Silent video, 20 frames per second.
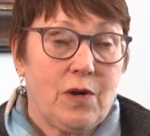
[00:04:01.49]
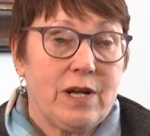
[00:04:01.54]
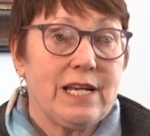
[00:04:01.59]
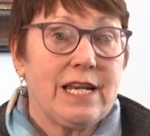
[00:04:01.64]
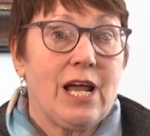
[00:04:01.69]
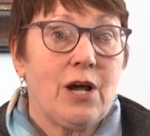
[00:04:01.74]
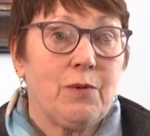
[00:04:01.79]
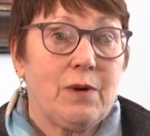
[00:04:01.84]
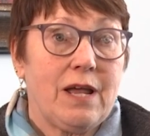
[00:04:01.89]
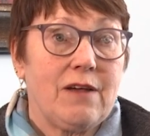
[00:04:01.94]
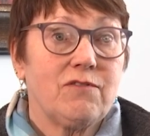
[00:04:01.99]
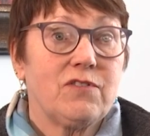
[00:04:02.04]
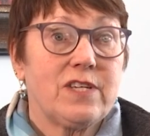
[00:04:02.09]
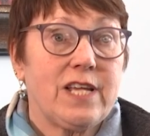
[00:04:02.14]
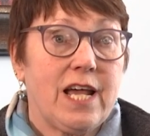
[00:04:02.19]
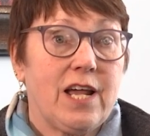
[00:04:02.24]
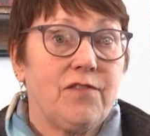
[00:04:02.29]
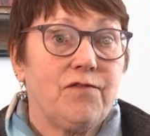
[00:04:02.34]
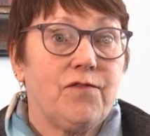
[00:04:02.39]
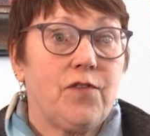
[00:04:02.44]
Right now we have
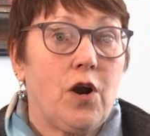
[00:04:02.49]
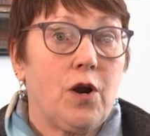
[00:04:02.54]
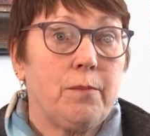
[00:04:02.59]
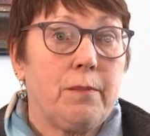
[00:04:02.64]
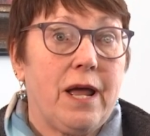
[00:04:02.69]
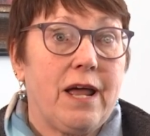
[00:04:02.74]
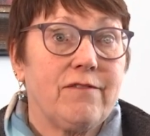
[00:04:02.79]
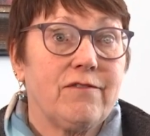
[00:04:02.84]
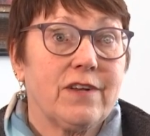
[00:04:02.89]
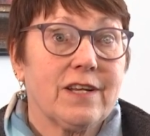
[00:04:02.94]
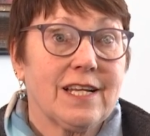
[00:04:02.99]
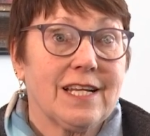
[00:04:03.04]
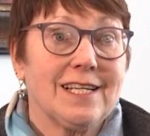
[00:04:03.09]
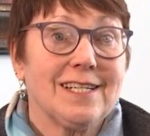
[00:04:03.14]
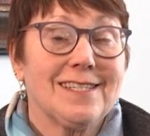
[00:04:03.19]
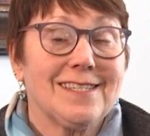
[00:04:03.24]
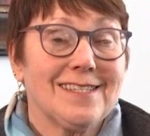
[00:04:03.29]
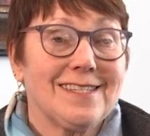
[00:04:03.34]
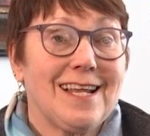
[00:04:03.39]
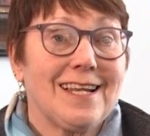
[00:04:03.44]
10 farm
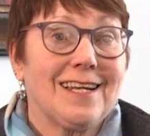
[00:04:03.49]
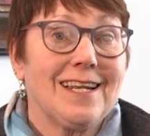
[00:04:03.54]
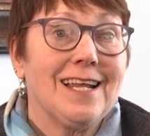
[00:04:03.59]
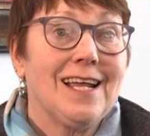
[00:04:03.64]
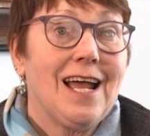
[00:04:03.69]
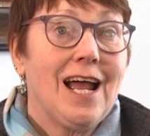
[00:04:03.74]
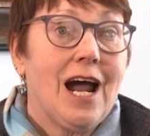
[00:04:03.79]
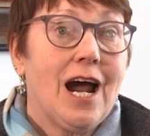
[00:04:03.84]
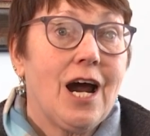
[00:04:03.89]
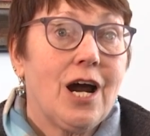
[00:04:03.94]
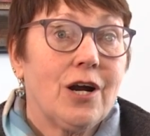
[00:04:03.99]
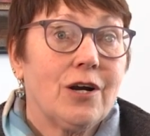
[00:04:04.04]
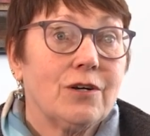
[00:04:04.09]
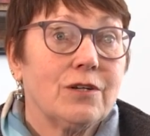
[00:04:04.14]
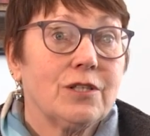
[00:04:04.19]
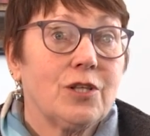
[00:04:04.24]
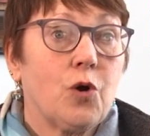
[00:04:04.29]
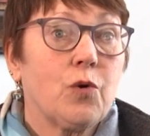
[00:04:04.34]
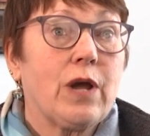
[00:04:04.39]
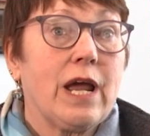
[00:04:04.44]
advocates that
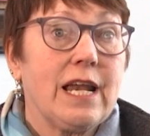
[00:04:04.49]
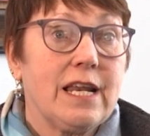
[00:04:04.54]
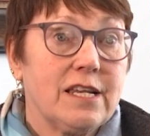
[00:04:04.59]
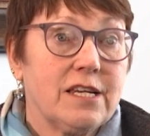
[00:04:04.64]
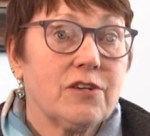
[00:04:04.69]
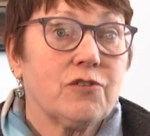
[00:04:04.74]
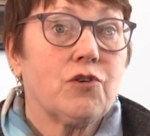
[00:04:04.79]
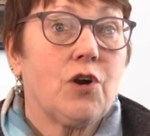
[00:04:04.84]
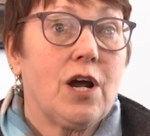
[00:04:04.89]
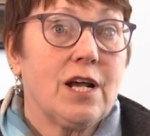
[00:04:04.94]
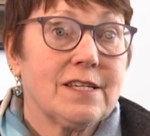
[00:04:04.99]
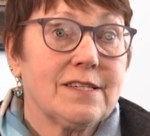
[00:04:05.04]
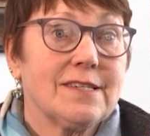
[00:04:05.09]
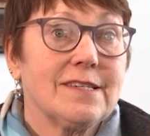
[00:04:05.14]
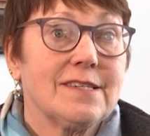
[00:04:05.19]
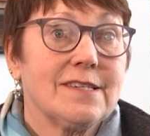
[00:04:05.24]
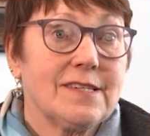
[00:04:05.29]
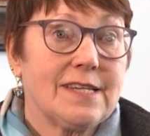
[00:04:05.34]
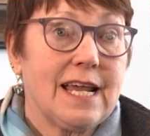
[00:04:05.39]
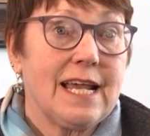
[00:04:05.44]
are located across
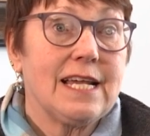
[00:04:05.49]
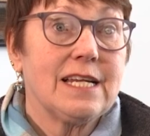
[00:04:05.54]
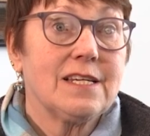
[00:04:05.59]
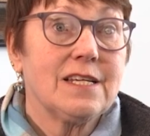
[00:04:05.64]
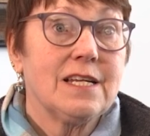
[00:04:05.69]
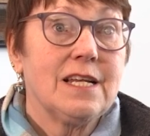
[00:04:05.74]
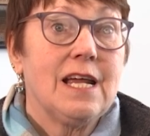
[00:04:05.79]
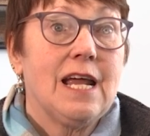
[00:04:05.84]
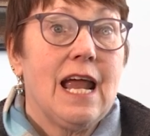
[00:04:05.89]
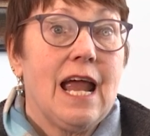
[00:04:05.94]
the state.